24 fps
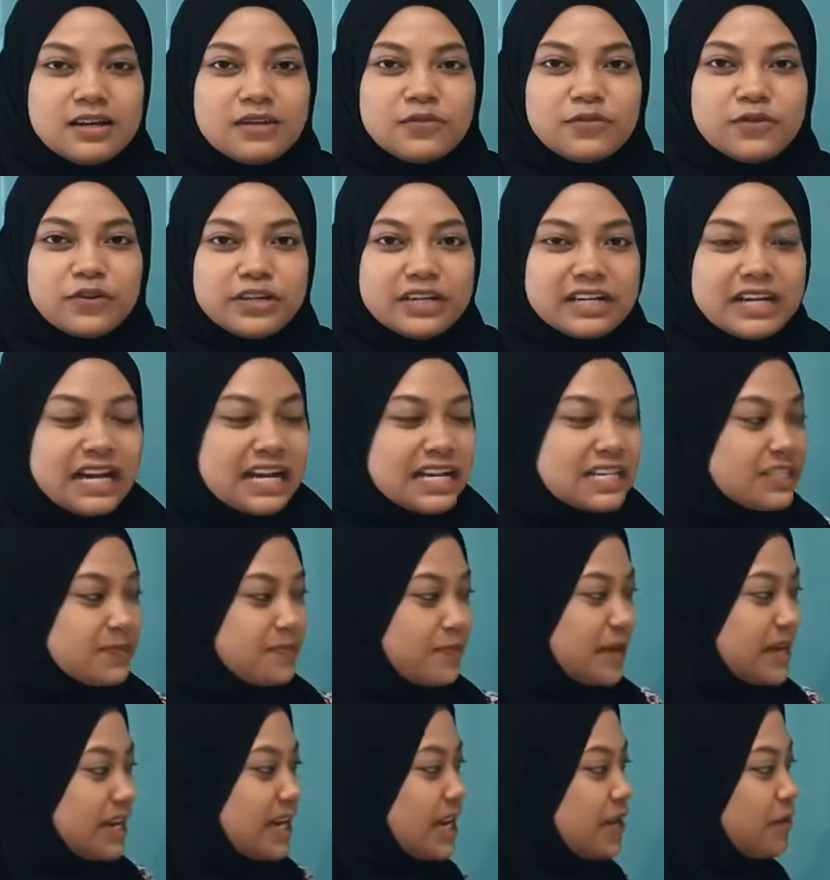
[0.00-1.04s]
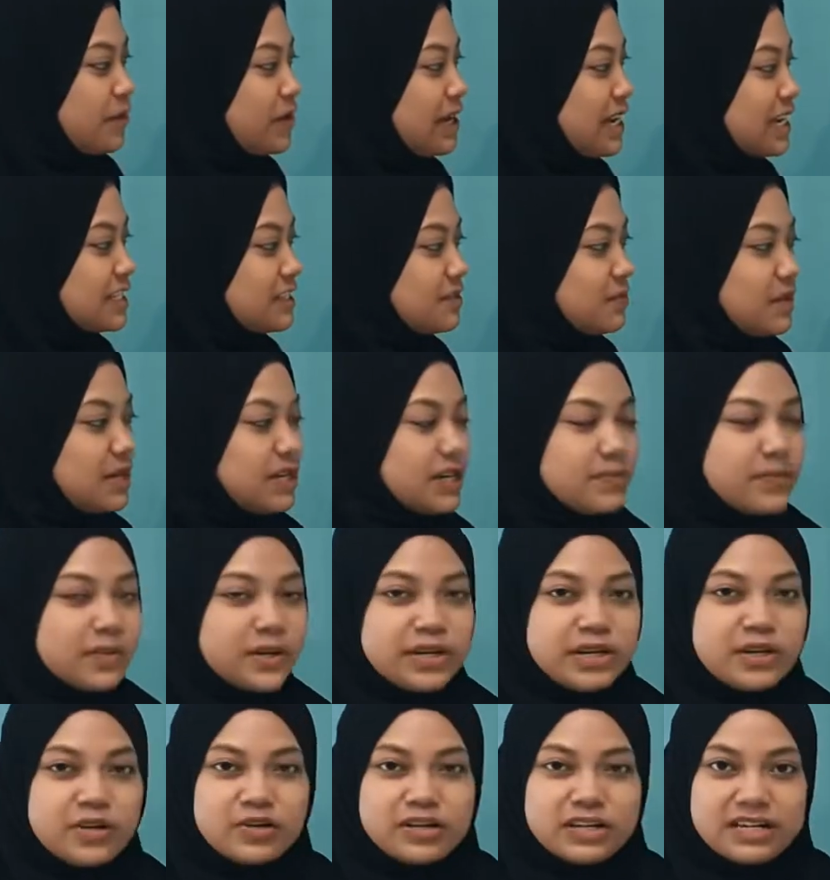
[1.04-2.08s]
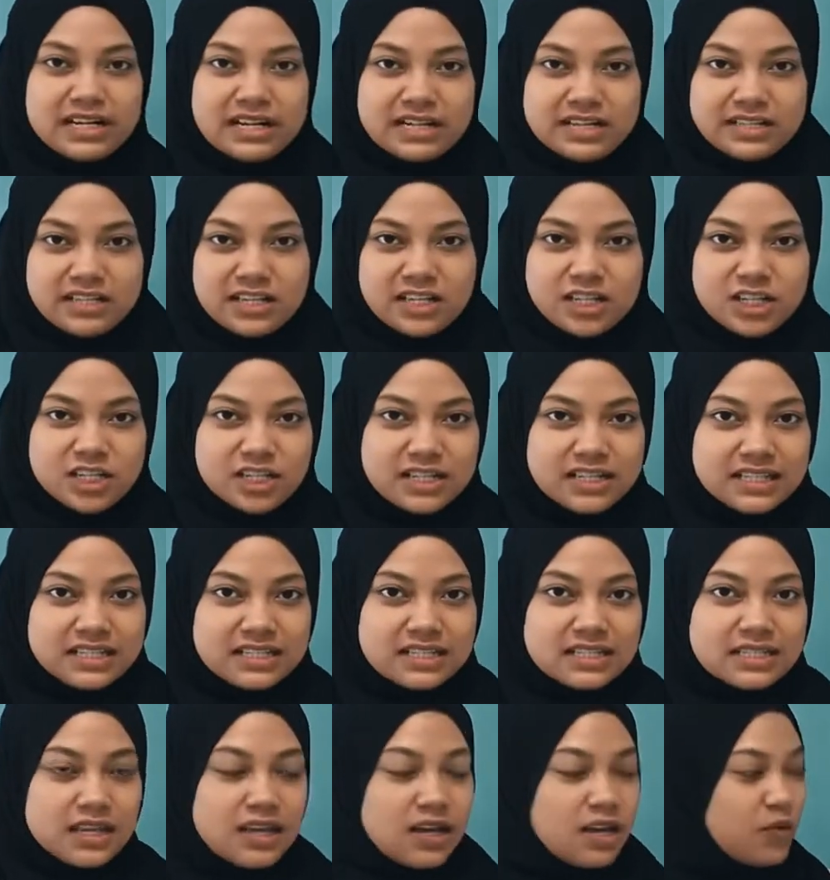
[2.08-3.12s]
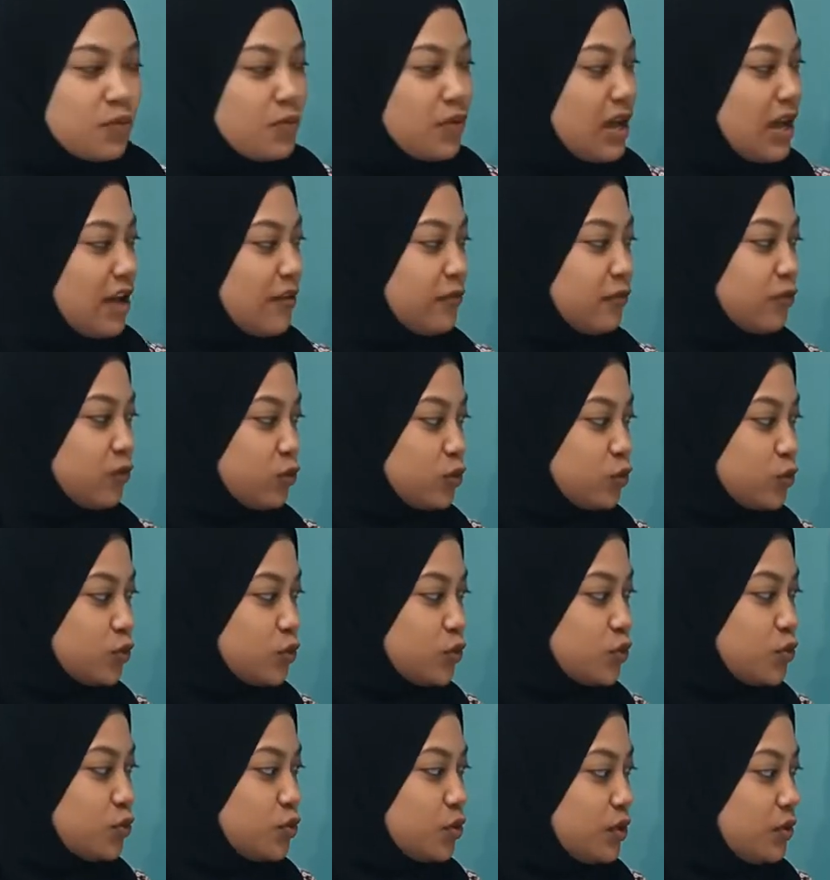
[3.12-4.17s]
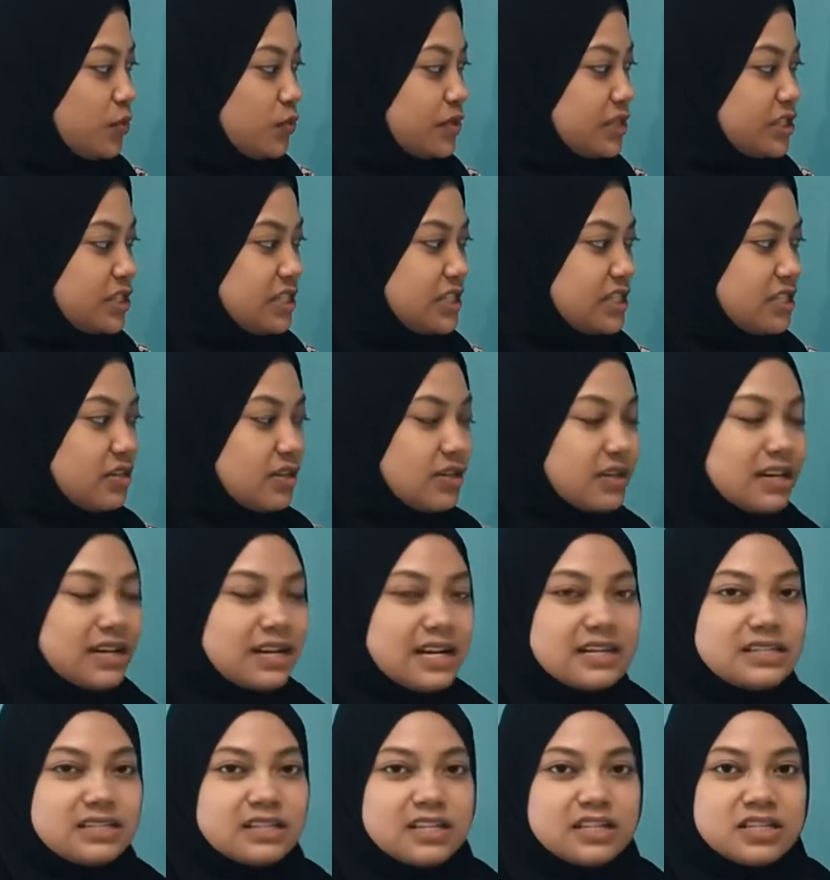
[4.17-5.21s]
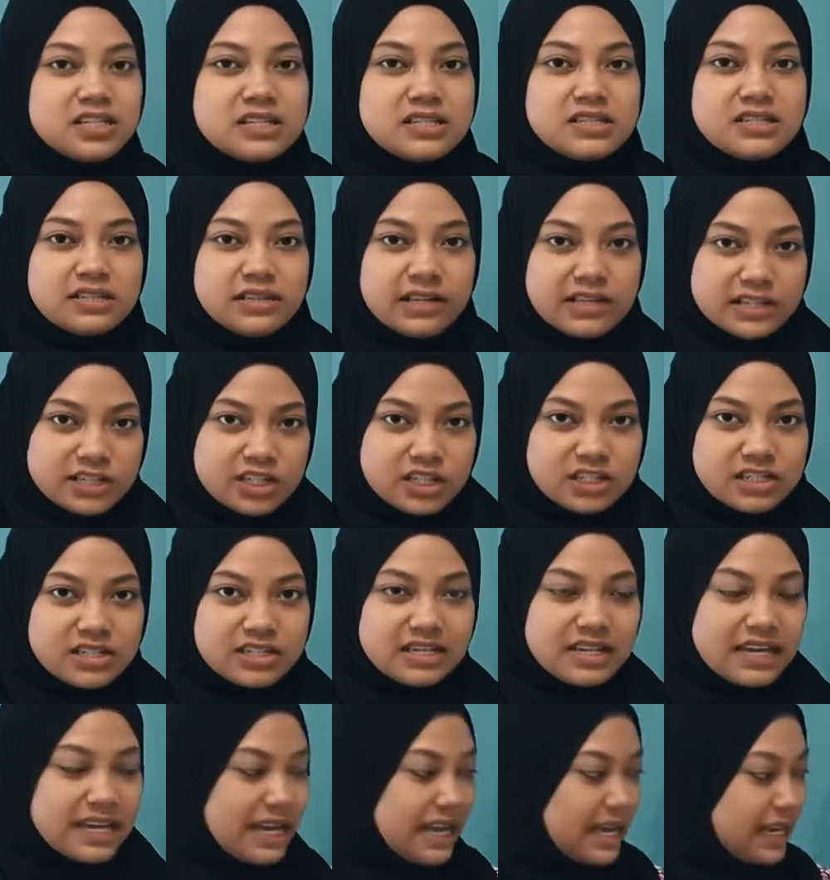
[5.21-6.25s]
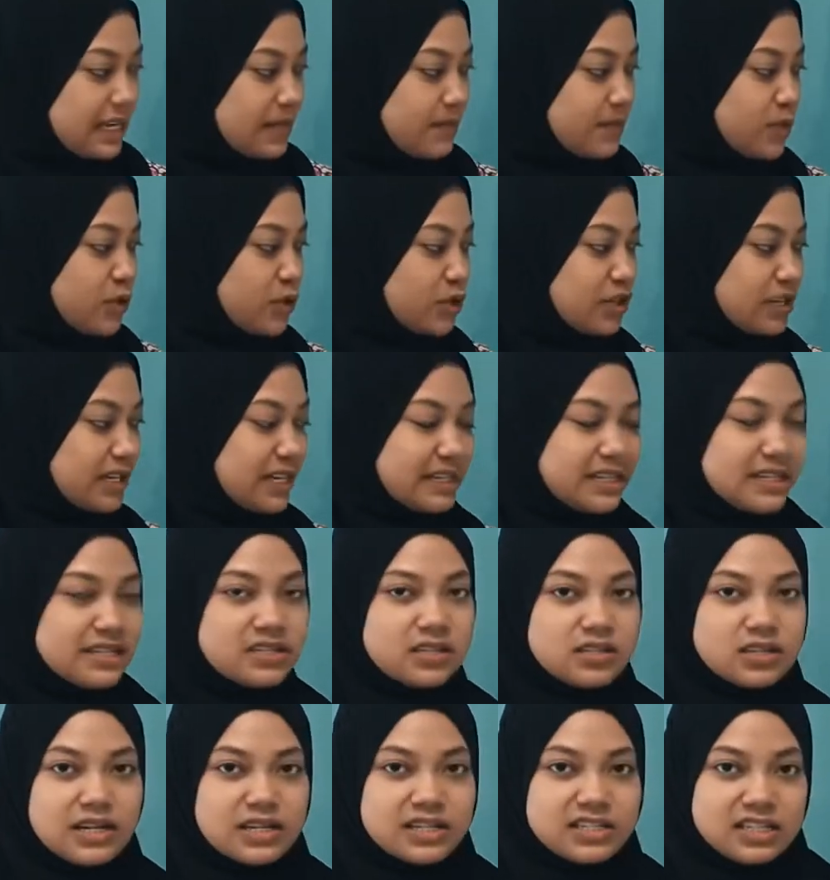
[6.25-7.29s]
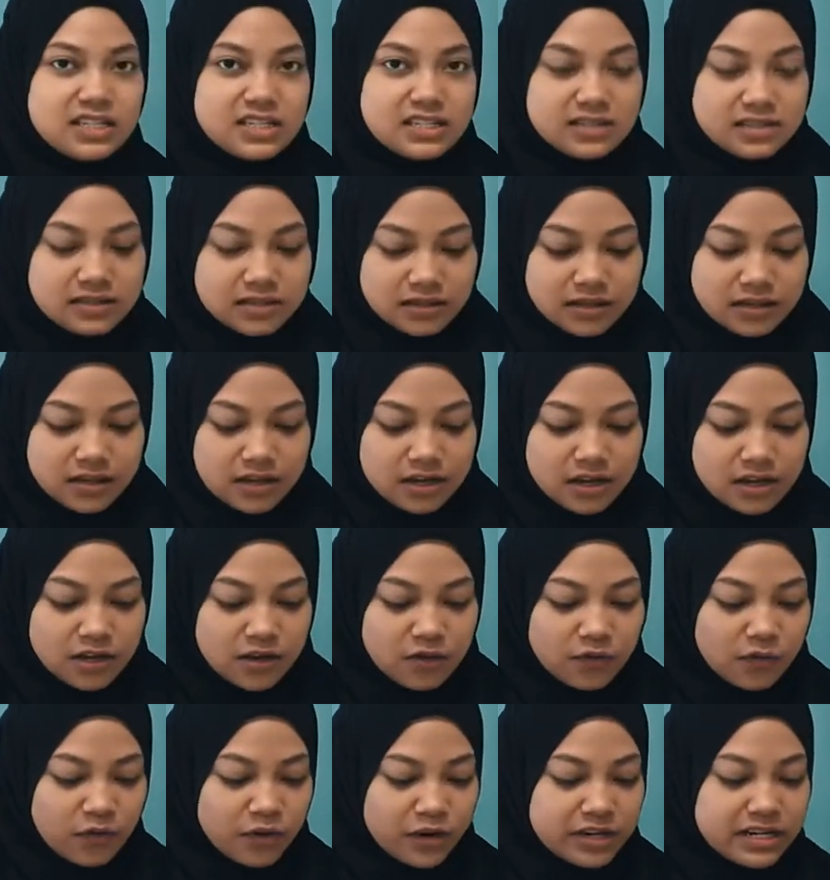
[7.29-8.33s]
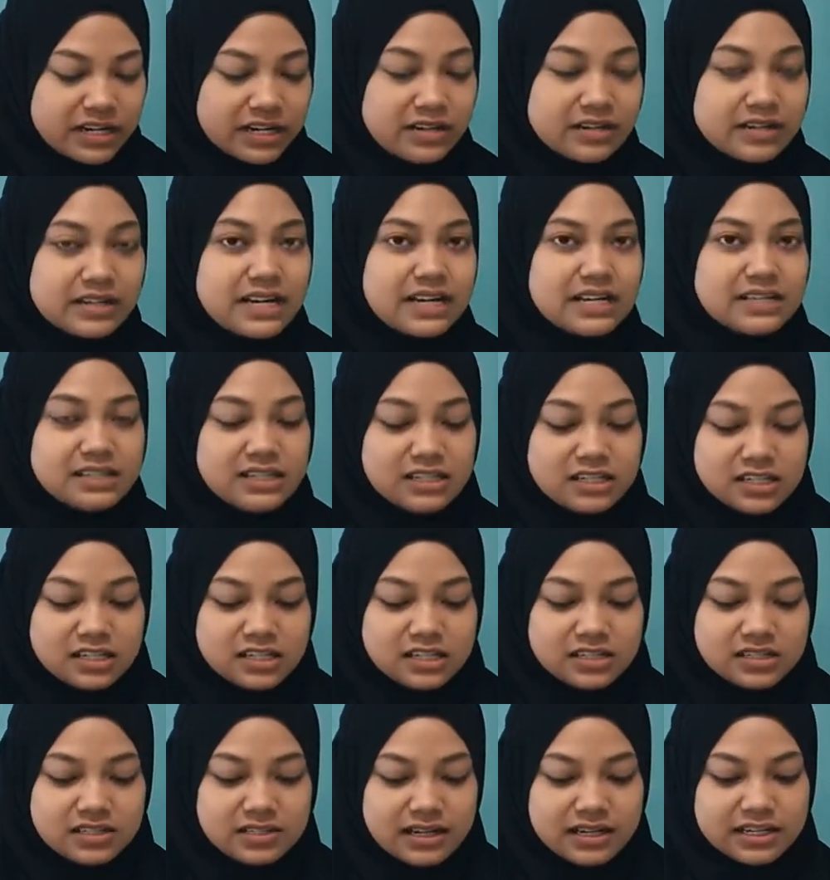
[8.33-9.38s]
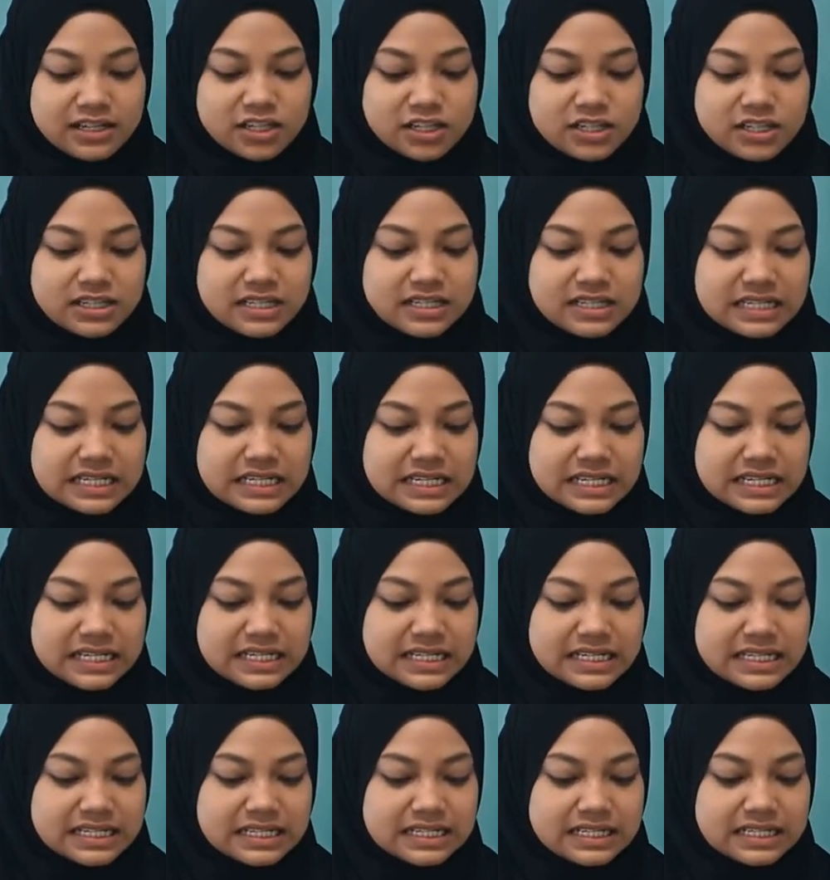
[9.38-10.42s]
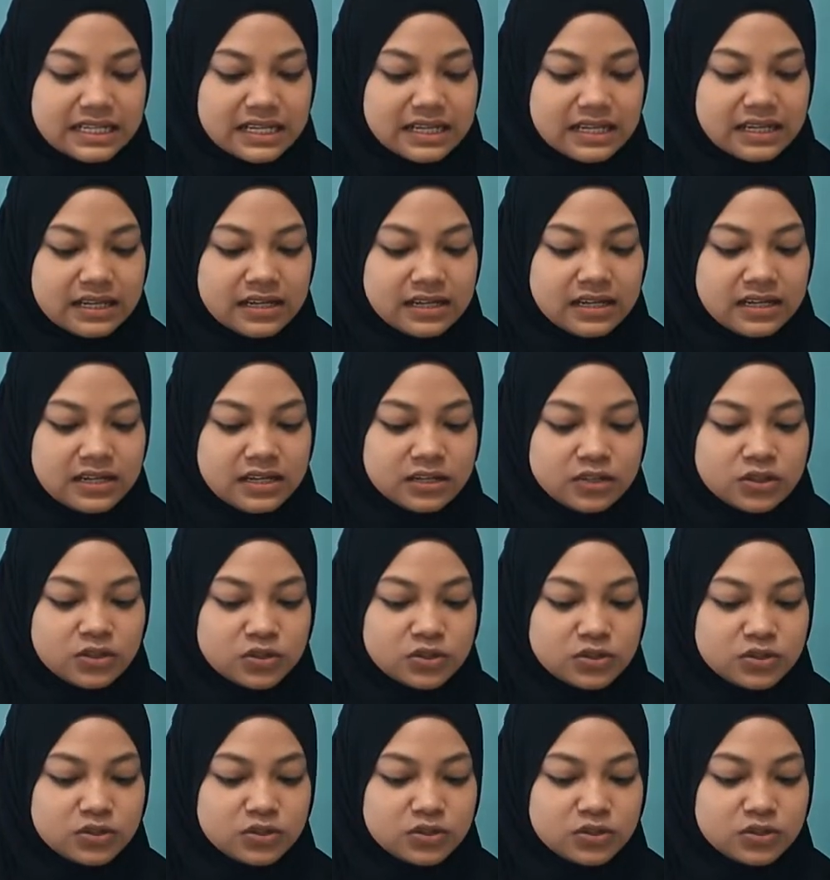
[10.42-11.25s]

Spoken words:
For the last part, I will explain about the organizations. We have 2, which is organization structure and bureaucratic structure. For the organization structure, it is a